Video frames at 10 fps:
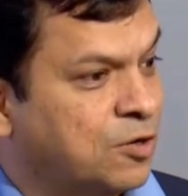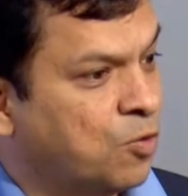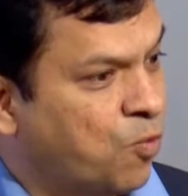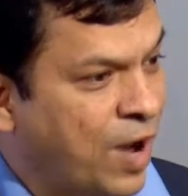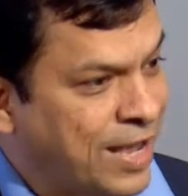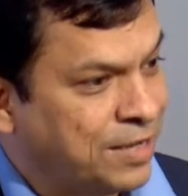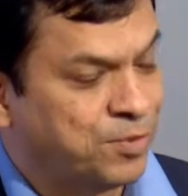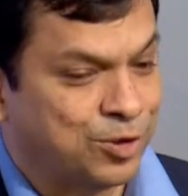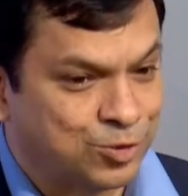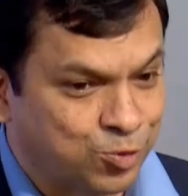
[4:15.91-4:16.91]
Why?
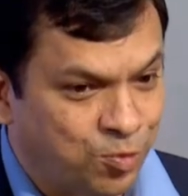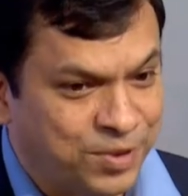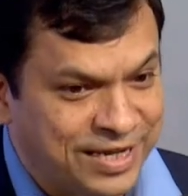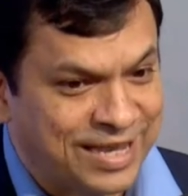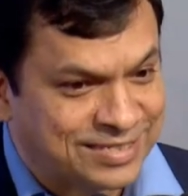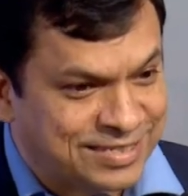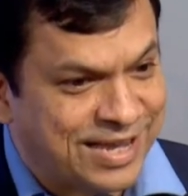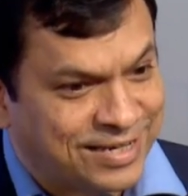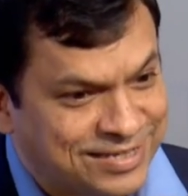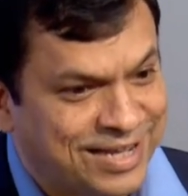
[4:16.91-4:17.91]
Because nobody has
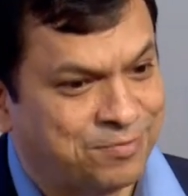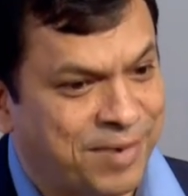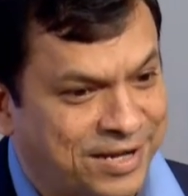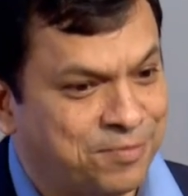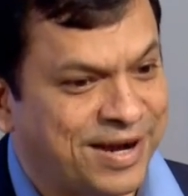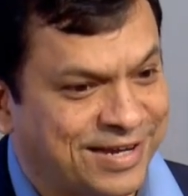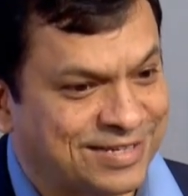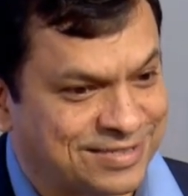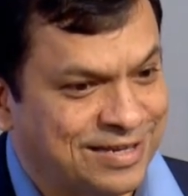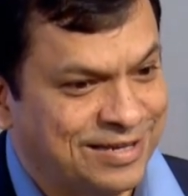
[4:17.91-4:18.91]
taken that mathematics,